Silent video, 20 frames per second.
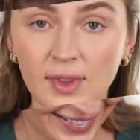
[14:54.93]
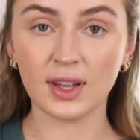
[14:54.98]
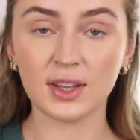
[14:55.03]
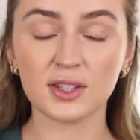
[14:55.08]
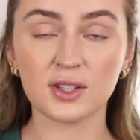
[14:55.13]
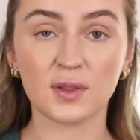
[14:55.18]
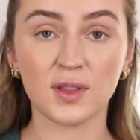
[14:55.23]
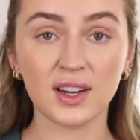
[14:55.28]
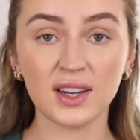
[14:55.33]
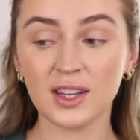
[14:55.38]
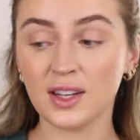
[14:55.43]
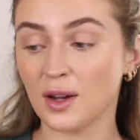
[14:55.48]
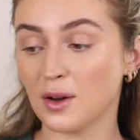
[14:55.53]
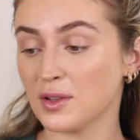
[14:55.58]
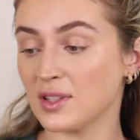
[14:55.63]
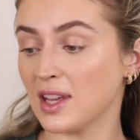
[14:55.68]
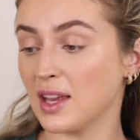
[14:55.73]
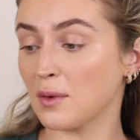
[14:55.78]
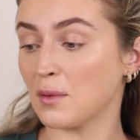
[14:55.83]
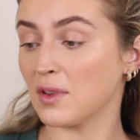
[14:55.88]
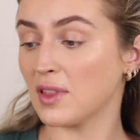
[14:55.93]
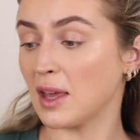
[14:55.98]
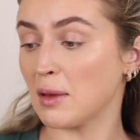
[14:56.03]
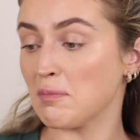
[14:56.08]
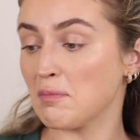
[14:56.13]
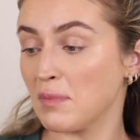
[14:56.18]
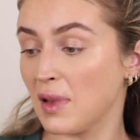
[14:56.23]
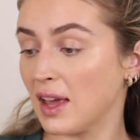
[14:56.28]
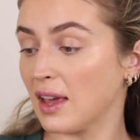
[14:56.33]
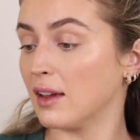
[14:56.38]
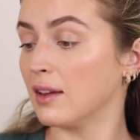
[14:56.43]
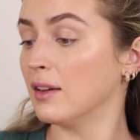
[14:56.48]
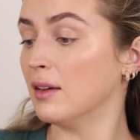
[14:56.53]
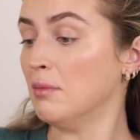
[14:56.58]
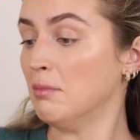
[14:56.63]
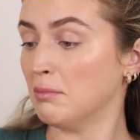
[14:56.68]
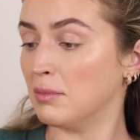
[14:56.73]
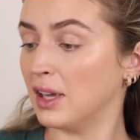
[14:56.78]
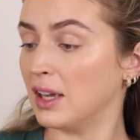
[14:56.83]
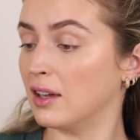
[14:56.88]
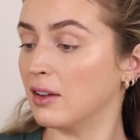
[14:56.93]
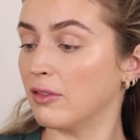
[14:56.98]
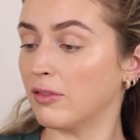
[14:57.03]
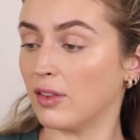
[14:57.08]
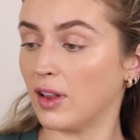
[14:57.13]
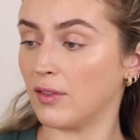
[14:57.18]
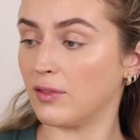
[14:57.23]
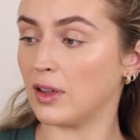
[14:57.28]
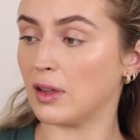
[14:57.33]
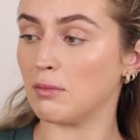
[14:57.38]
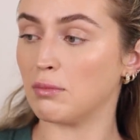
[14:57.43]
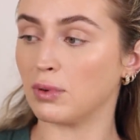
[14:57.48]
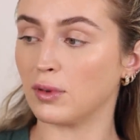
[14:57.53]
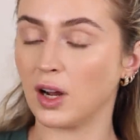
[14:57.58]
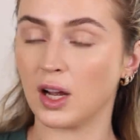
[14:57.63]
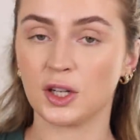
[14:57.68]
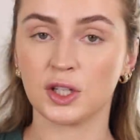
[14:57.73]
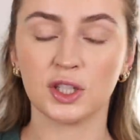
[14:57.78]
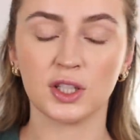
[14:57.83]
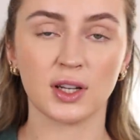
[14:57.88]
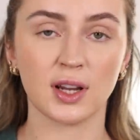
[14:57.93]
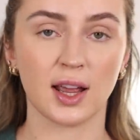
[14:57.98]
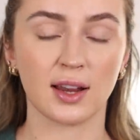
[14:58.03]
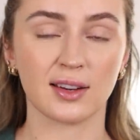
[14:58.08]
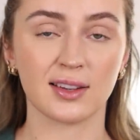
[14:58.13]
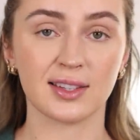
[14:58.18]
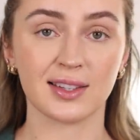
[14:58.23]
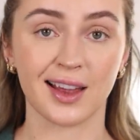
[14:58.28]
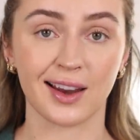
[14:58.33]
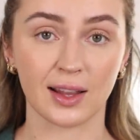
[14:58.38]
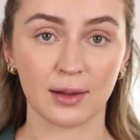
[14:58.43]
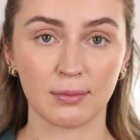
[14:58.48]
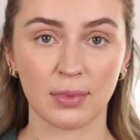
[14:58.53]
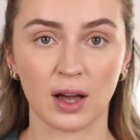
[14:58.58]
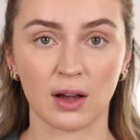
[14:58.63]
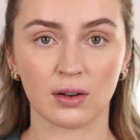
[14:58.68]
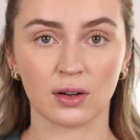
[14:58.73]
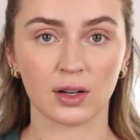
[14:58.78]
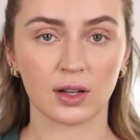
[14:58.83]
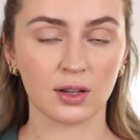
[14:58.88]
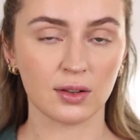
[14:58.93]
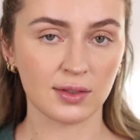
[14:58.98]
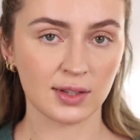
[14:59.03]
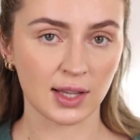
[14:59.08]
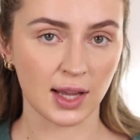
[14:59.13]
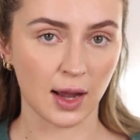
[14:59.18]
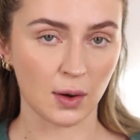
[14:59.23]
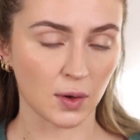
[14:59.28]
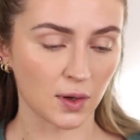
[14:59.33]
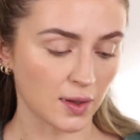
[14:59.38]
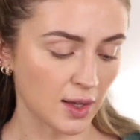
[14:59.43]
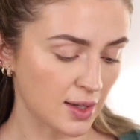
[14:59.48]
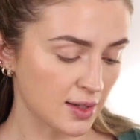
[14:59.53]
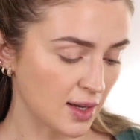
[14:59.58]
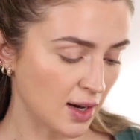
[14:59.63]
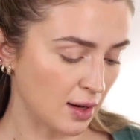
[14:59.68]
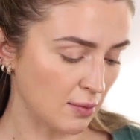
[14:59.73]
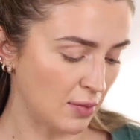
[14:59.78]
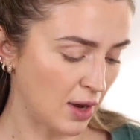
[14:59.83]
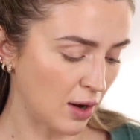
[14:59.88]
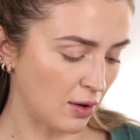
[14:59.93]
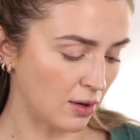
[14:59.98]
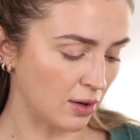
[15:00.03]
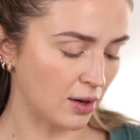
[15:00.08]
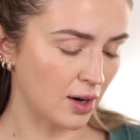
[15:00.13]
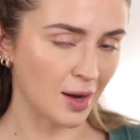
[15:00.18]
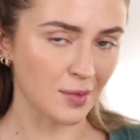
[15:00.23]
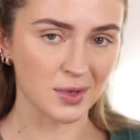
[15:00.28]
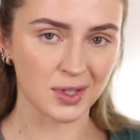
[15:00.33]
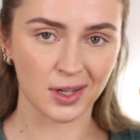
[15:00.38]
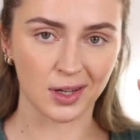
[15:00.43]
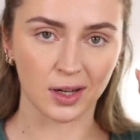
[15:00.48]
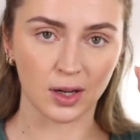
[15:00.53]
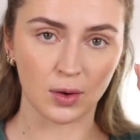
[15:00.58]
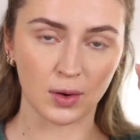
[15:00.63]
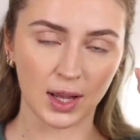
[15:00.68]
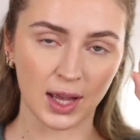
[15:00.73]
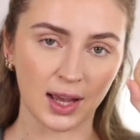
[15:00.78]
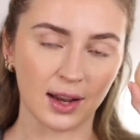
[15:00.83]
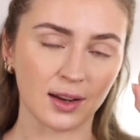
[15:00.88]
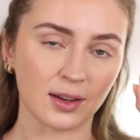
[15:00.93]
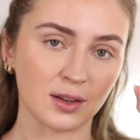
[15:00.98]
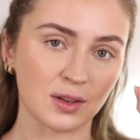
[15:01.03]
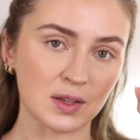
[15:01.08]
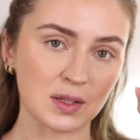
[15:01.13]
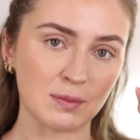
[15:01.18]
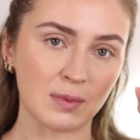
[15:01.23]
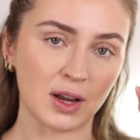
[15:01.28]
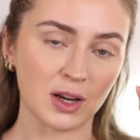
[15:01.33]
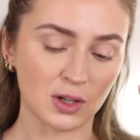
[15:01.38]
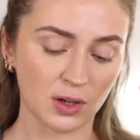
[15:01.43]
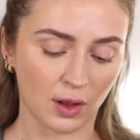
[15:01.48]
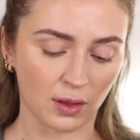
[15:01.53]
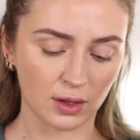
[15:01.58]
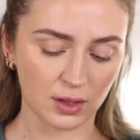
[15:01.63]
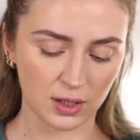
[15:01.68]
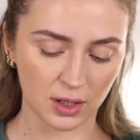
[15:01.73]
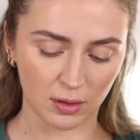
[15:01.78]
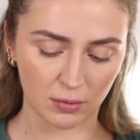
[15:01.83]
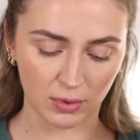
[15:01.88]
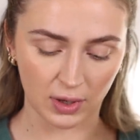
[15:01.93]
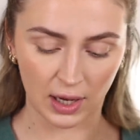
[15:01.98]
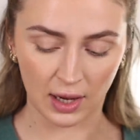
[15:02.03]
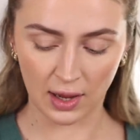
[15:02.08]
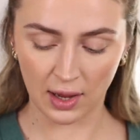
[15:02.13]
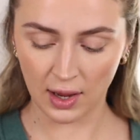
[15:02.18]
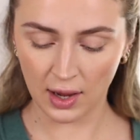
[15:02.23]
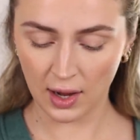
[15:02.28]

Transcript: so then he goes in with a big, big fluffy brush and a setting powder. He used the Hourglass setting powder. I'm just gonna go ahead and use my Charlotte Tilbury